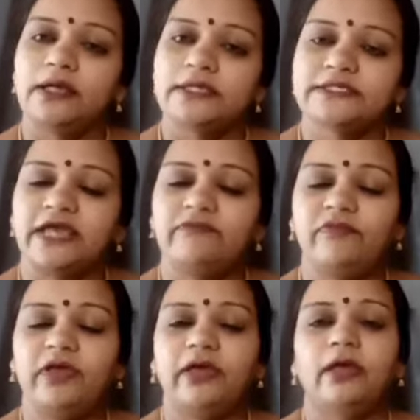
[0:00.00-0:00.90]
same
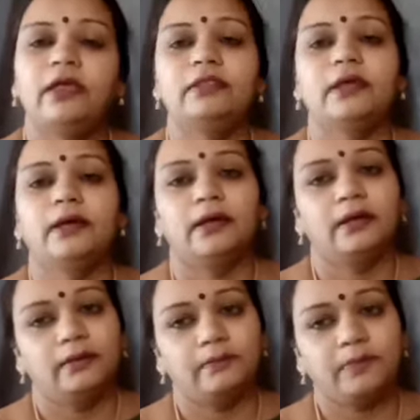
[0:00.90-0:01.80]
way
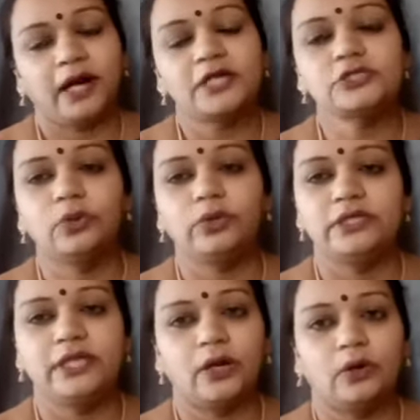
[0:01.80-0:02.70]
the plants
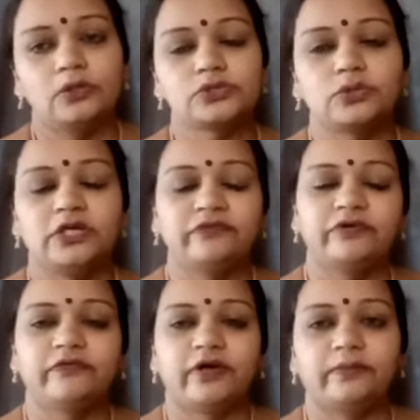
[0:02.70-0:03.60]
growing there also
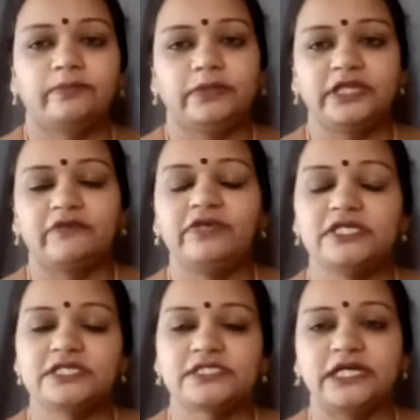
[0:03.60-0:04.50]
differ from, in their
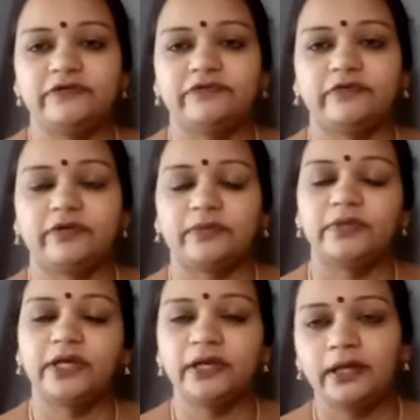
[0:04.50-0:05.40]
features they differ from
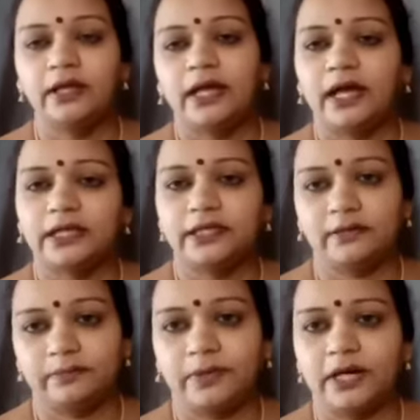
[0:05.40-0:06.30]
the
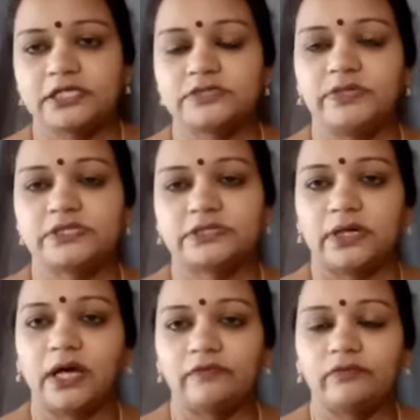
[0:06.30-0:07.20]
other plants which
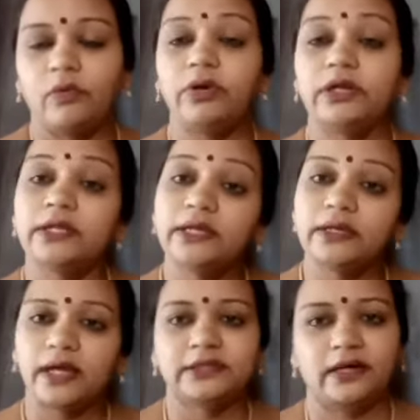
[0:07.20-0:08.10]
are found in the
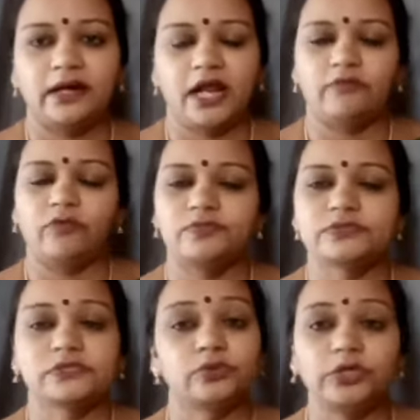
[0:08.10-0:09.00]
other
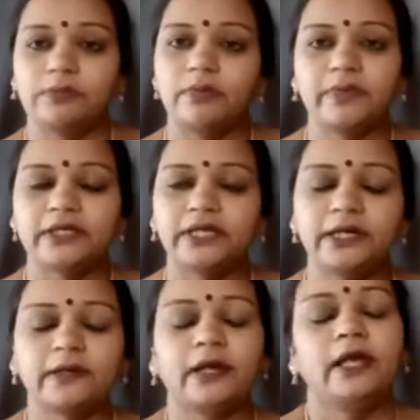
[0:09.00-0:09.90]
landforms. Do you remember
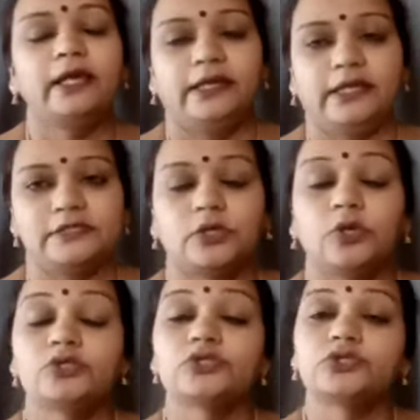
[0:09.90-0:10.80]
that? Yes.
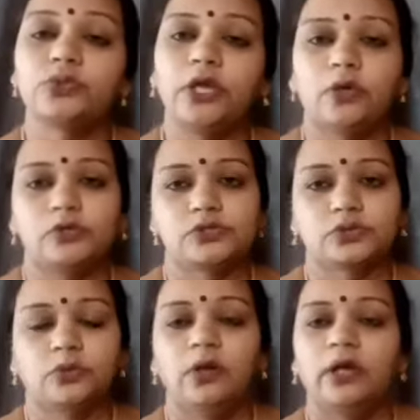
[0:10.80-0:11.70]
So today
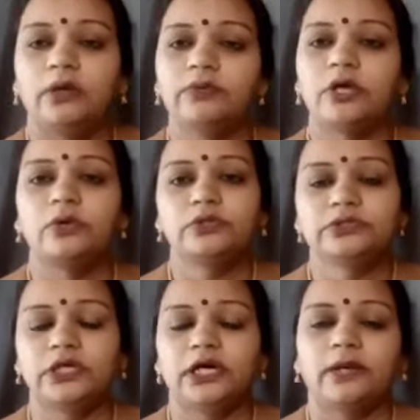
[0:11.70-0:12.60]
also we are going to
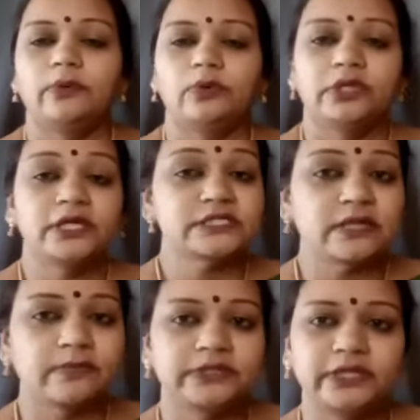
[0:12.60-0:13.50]
learn about the
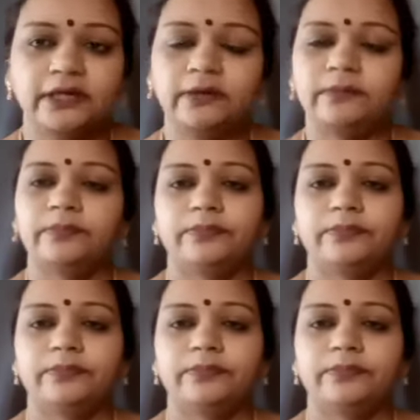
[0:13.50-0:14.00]
some other